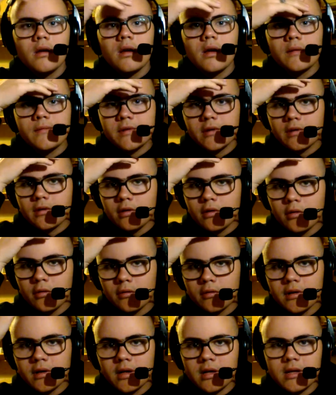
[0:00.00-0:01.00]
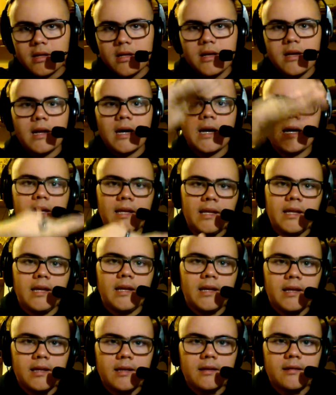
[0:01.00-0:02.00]
trying to hold it at 90,
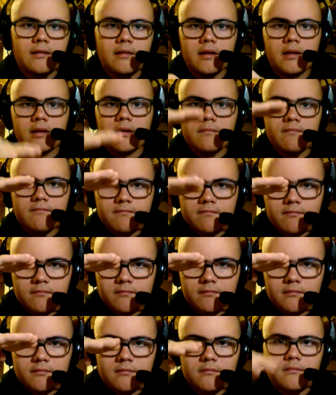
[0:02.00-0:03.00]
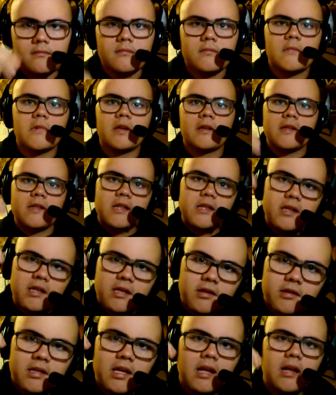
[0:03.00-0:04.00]
like
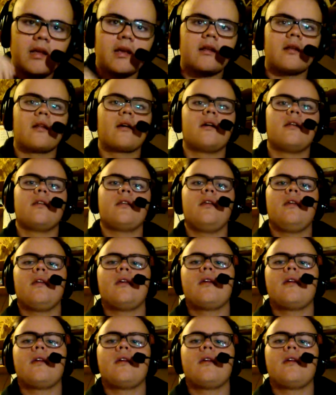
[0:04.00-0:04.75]
steady at a 90.